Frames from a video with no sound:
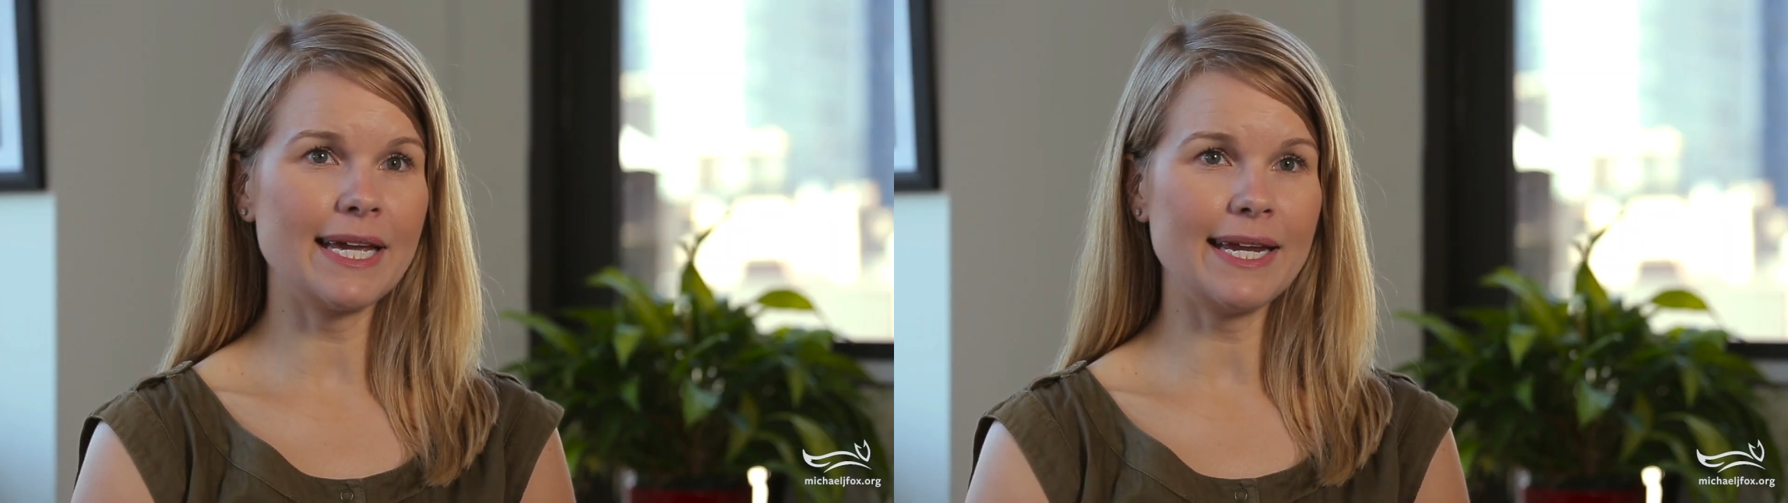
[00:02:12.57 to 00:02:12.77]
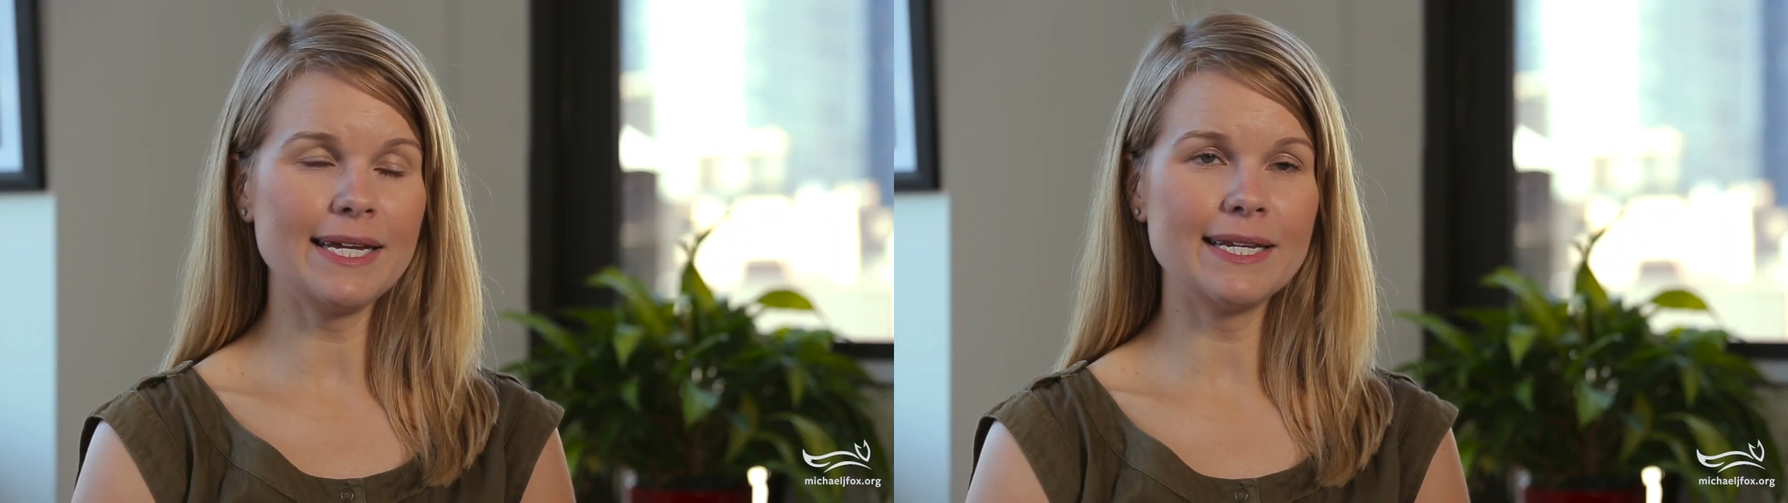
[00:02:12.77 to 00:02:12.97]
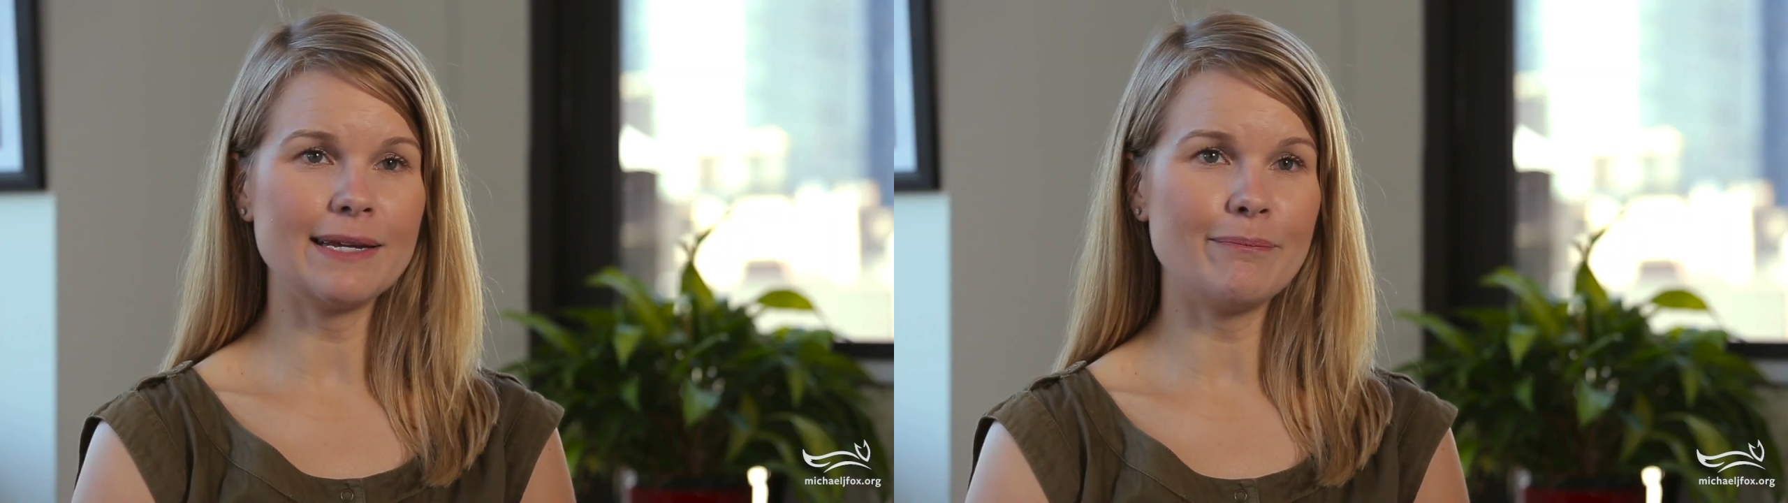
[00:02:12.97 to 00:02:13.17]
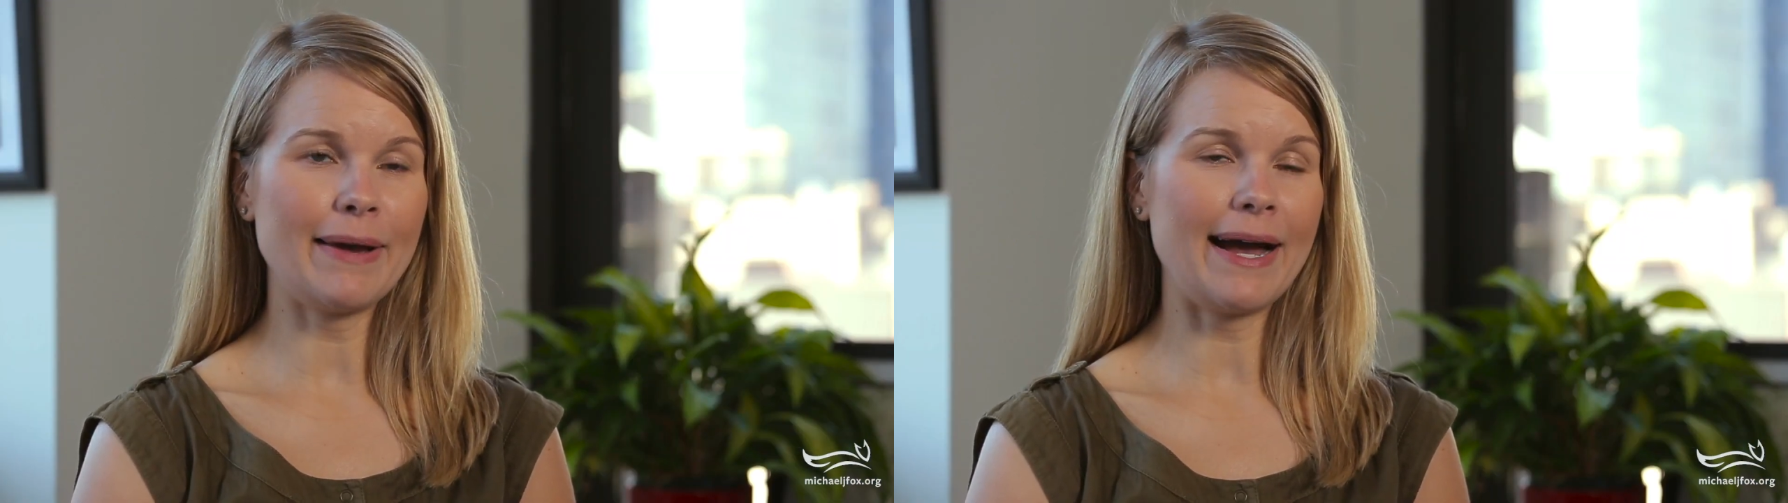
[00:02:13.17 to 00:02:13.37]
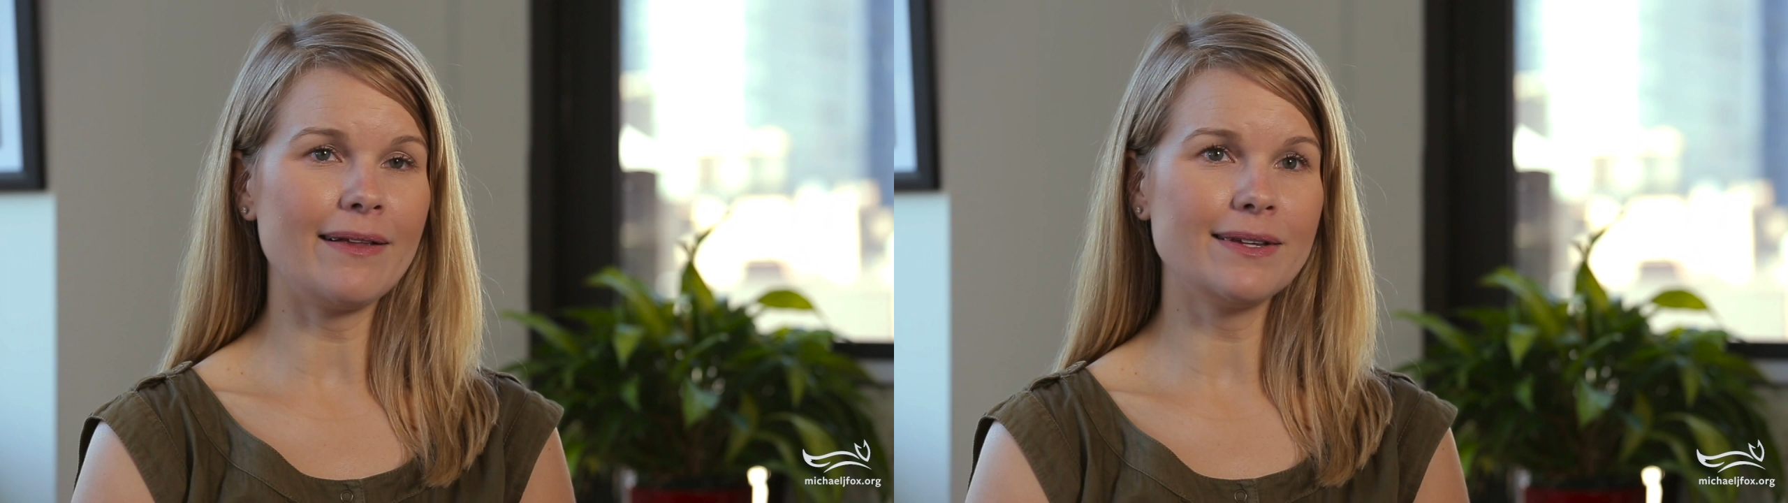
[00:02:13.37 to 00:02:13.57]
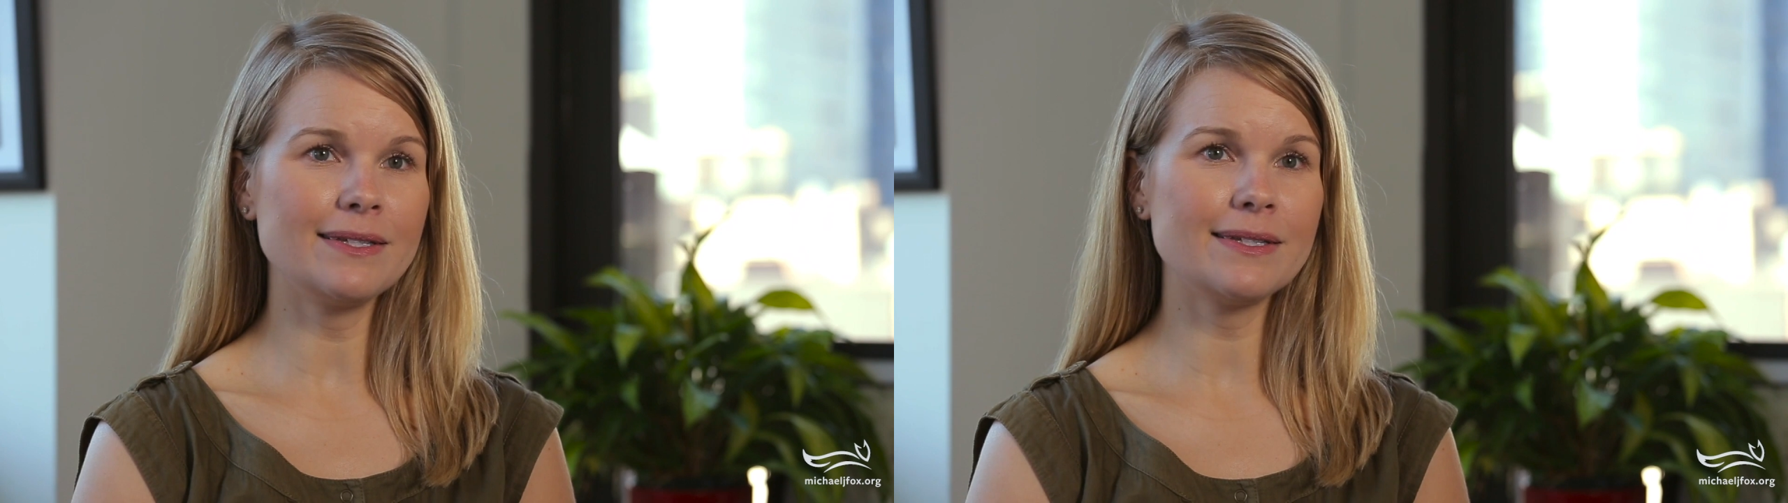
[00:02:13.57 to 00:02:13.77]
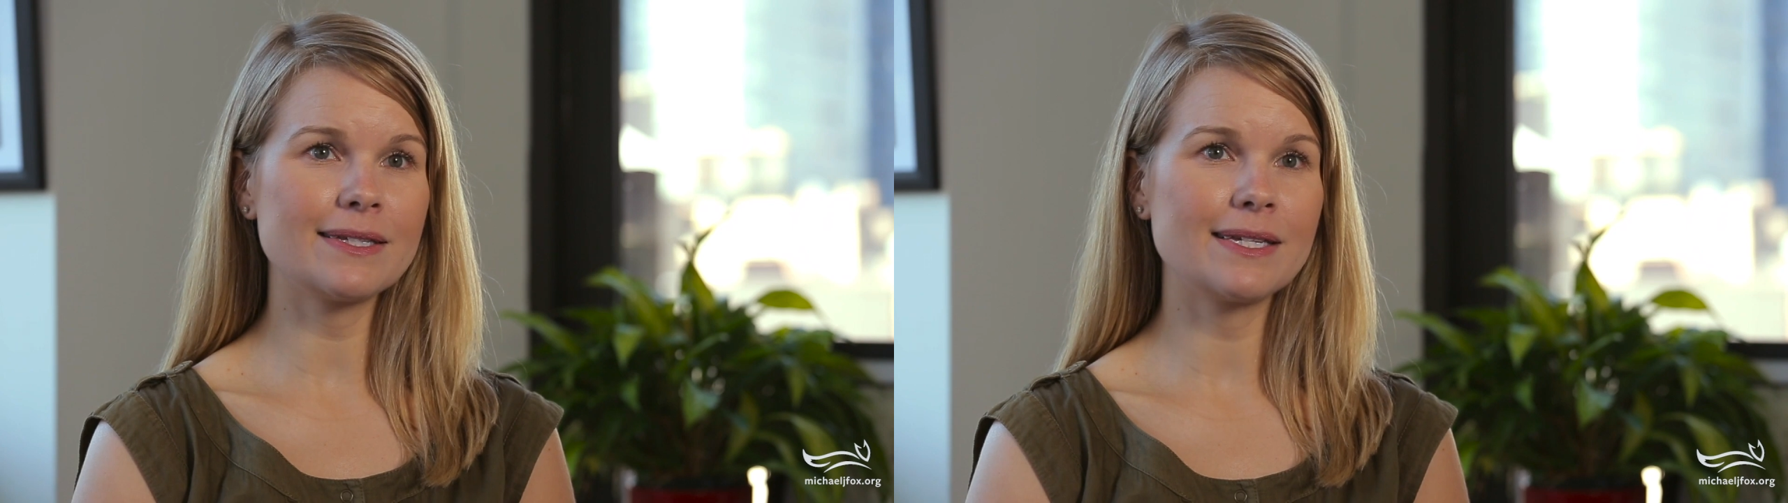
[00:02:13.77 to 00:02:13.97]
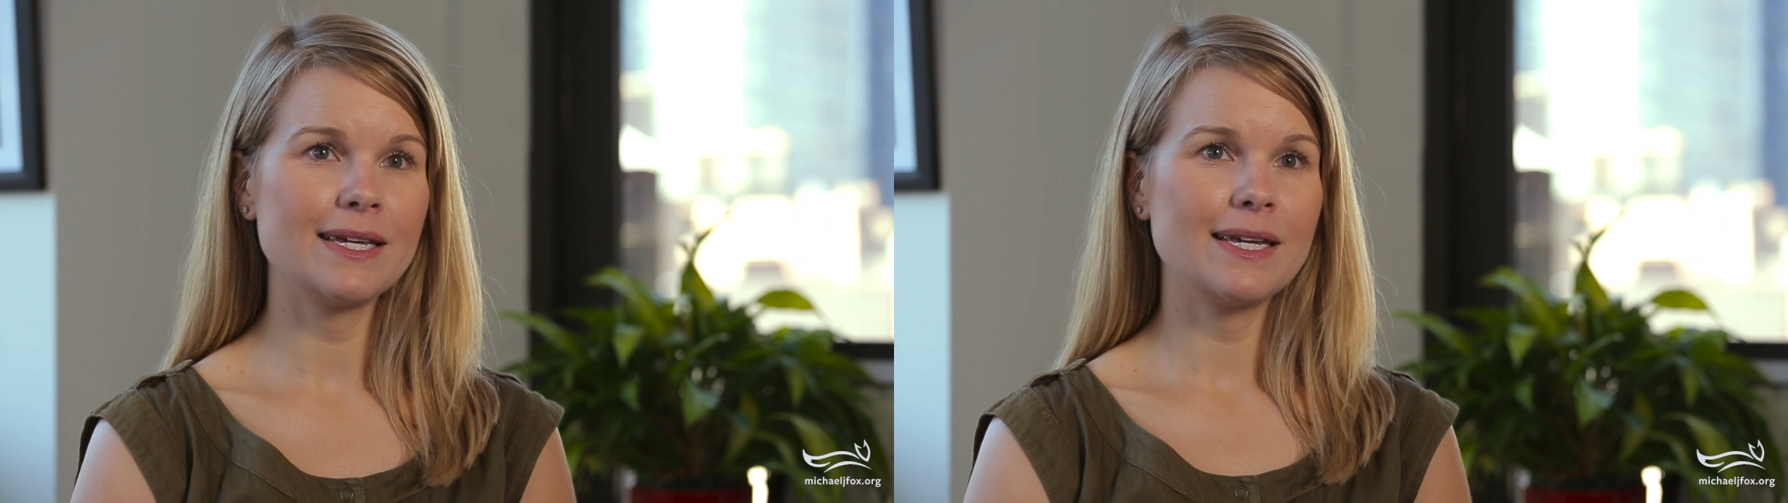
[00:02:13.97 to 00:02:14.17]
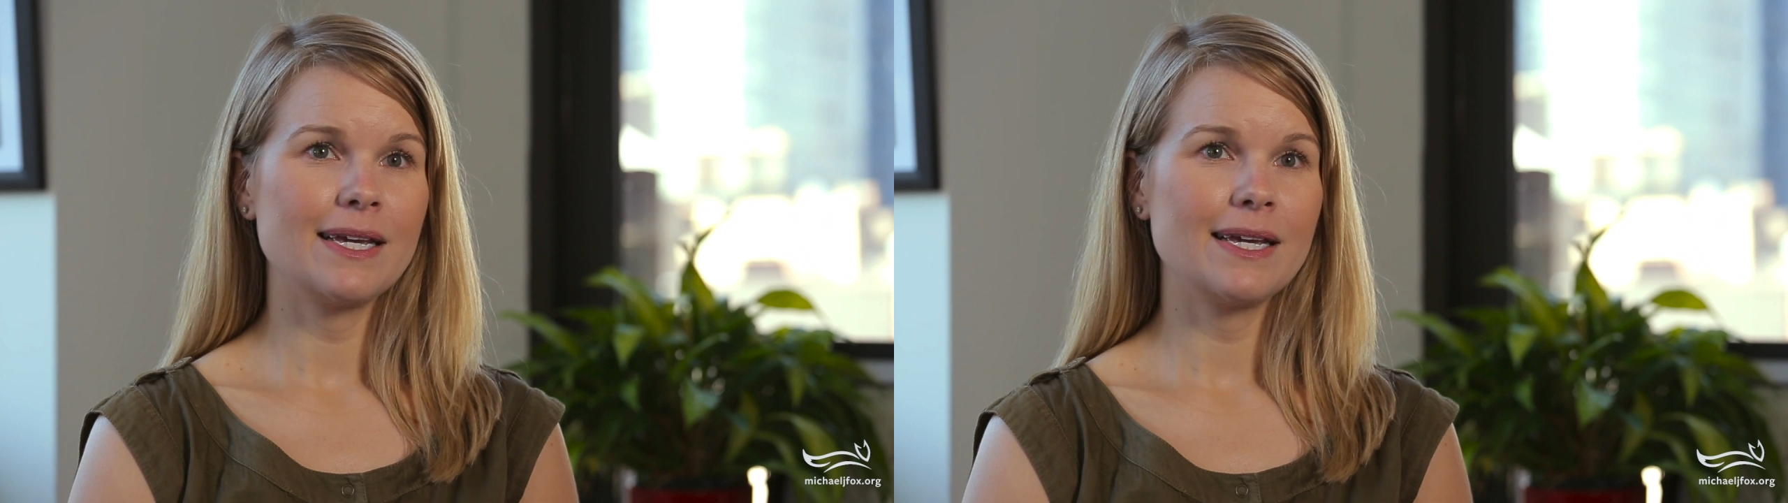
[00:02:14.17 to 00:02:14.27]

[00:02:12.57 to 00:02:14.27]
gait, and balance,